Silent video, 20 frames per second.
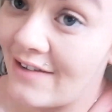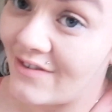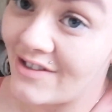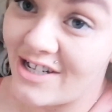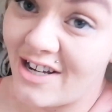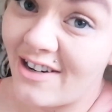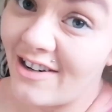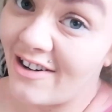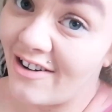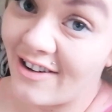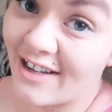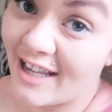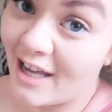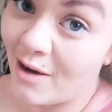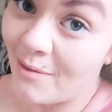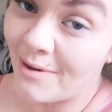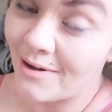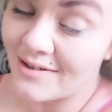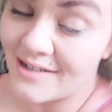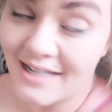If I don't like it,
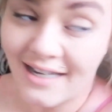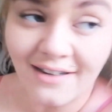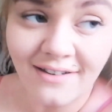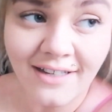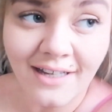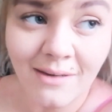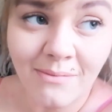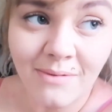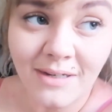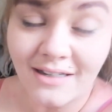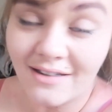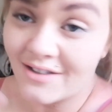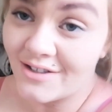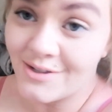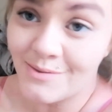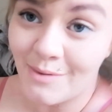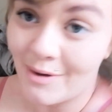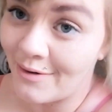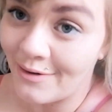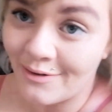I will tell you and I
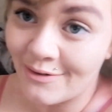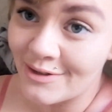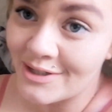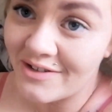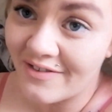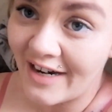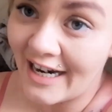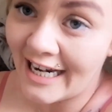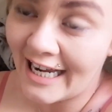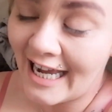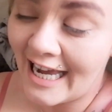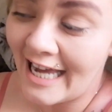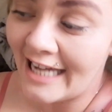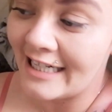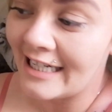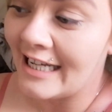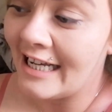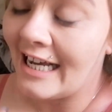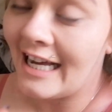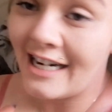just won't order it
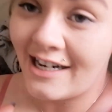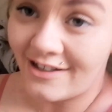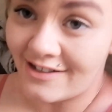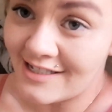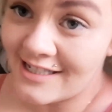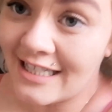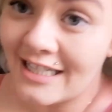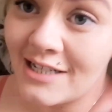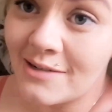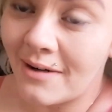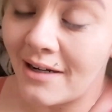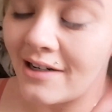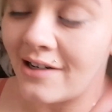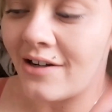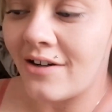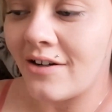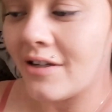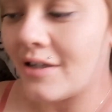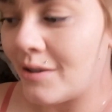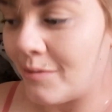again. I'll stick to what I
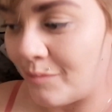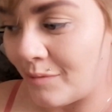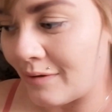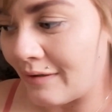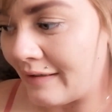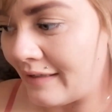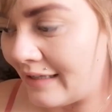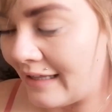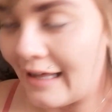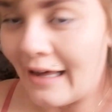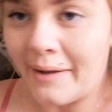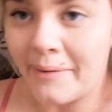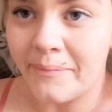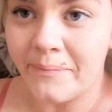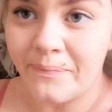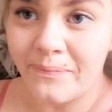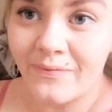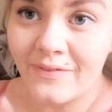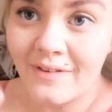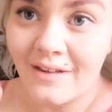like. But yeah,
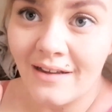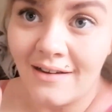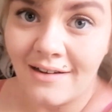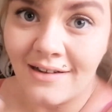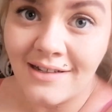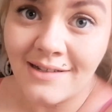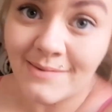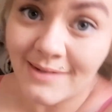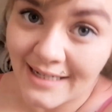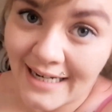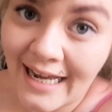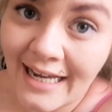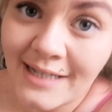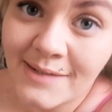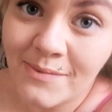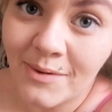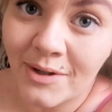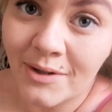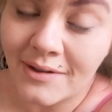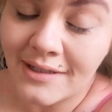
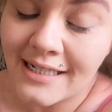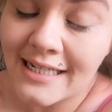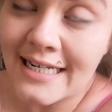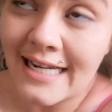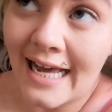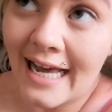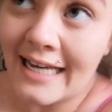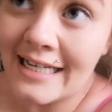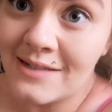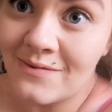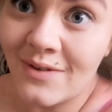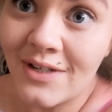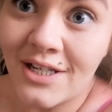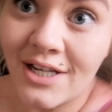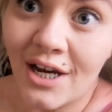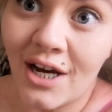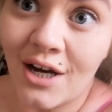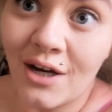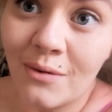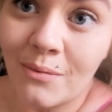today's
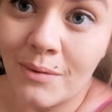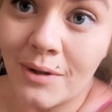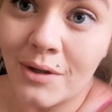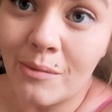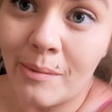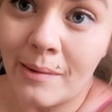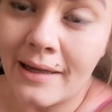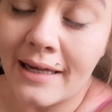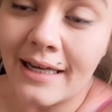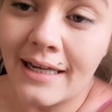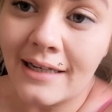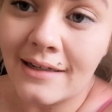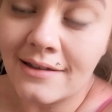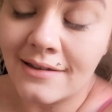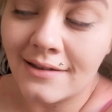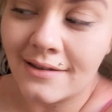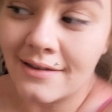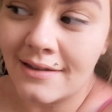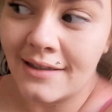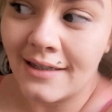video will be
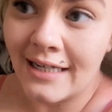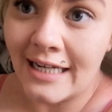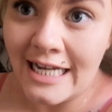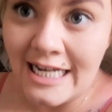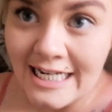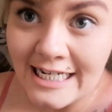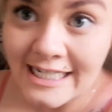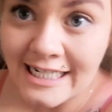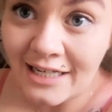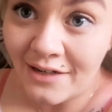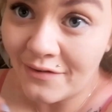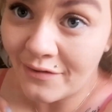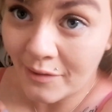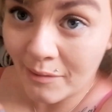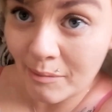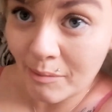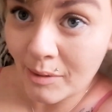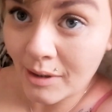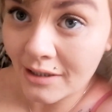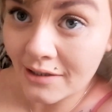
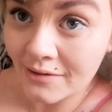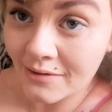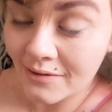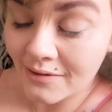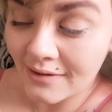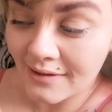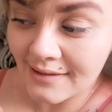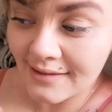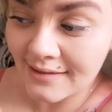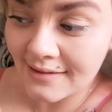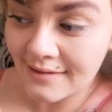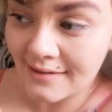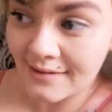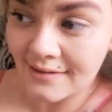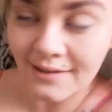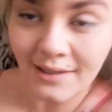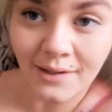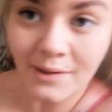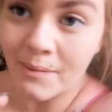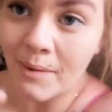different products.
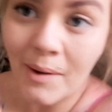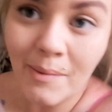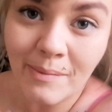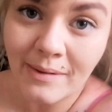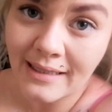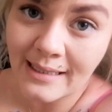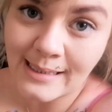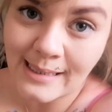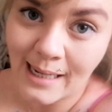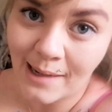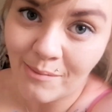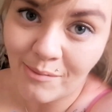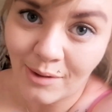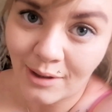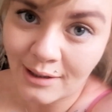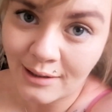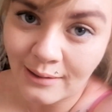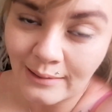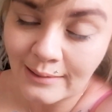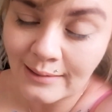So they won't be the same
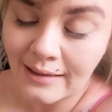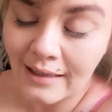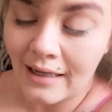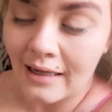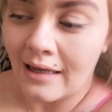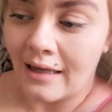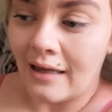products.